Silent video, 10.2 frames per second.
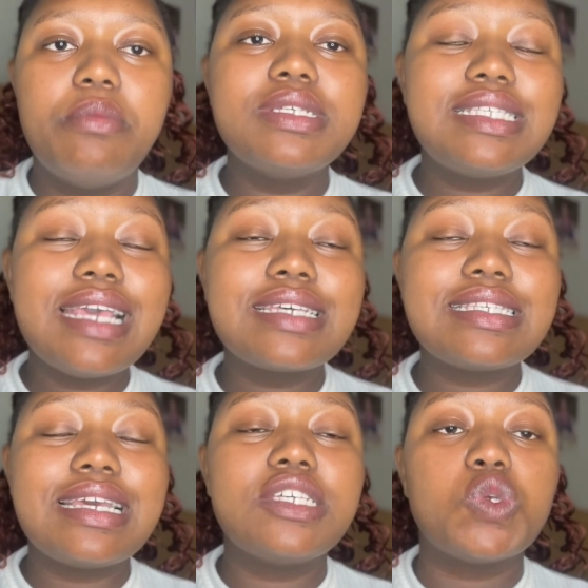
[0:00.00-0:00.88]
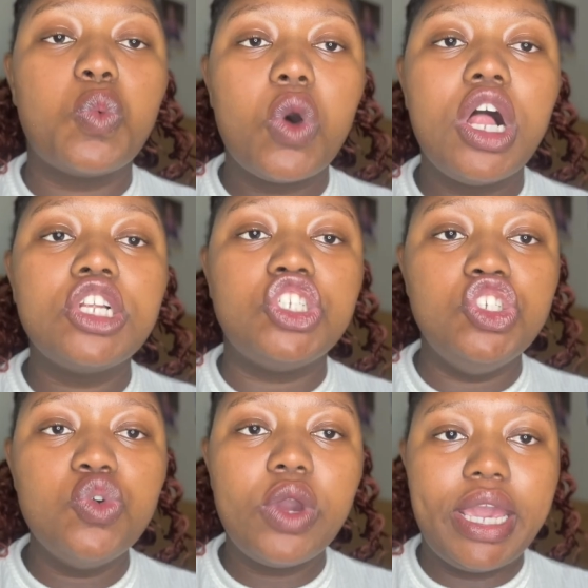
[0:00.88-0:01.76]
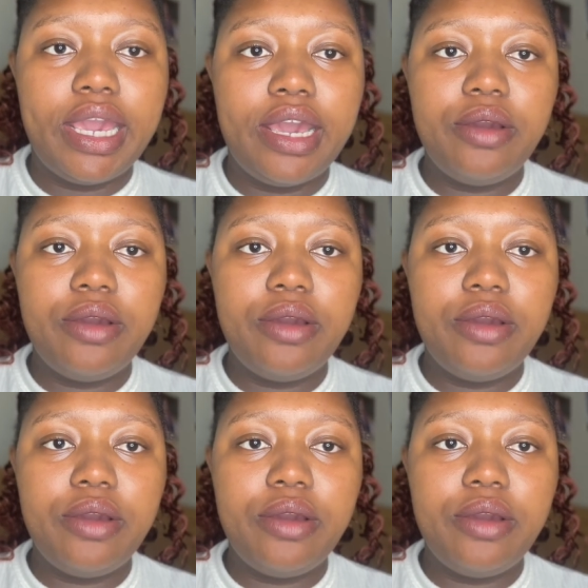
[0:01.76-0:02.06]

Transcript: 6 is World New Hair.